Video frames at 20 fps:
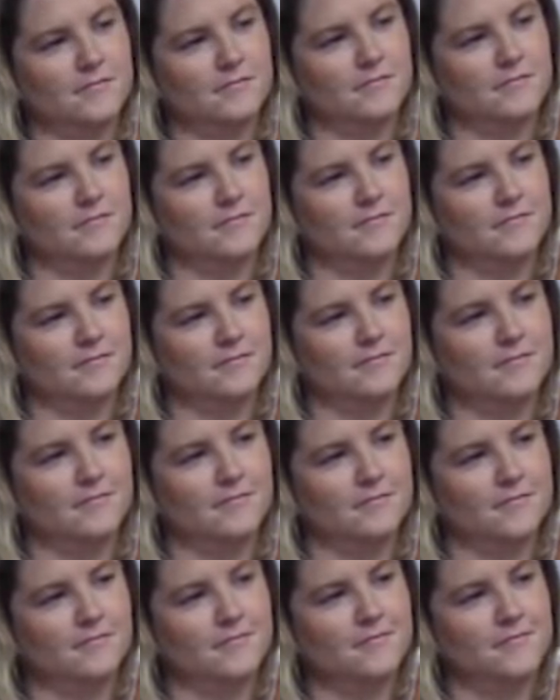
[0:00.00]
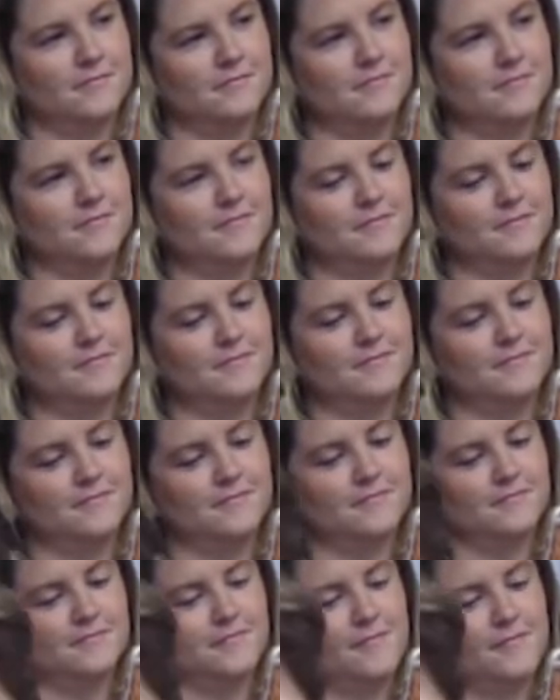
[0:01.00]

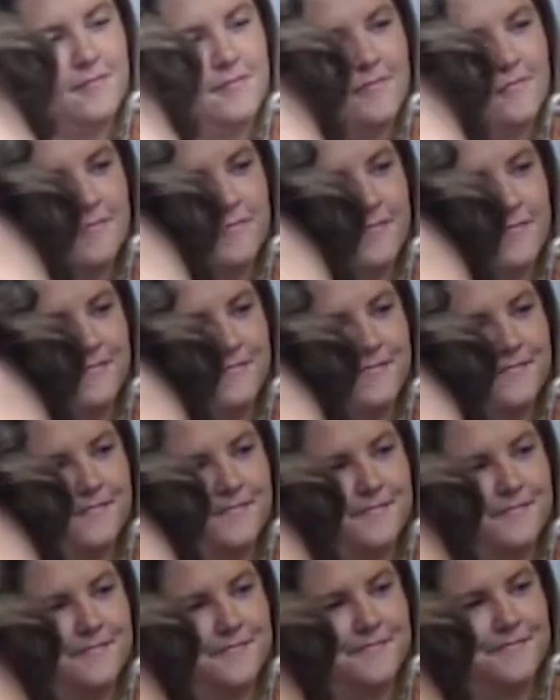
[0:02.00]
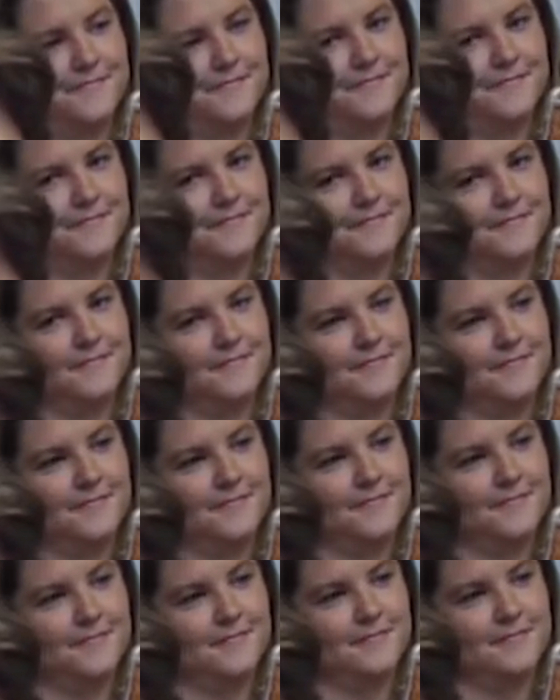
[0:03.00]

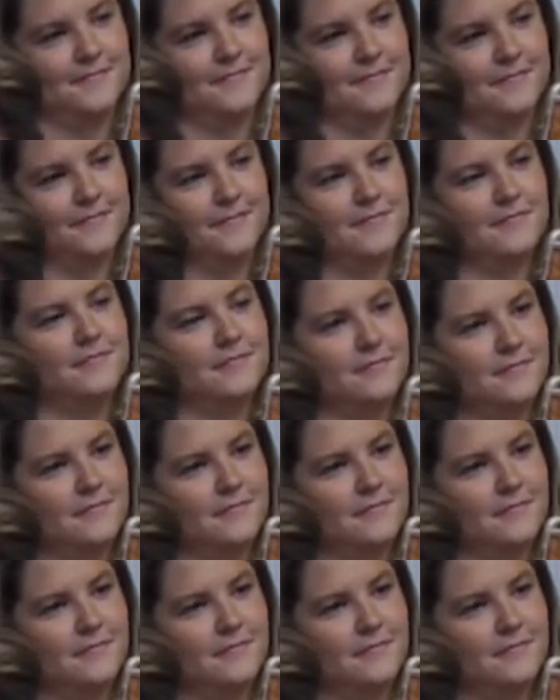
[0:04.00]
The person shown says nothing.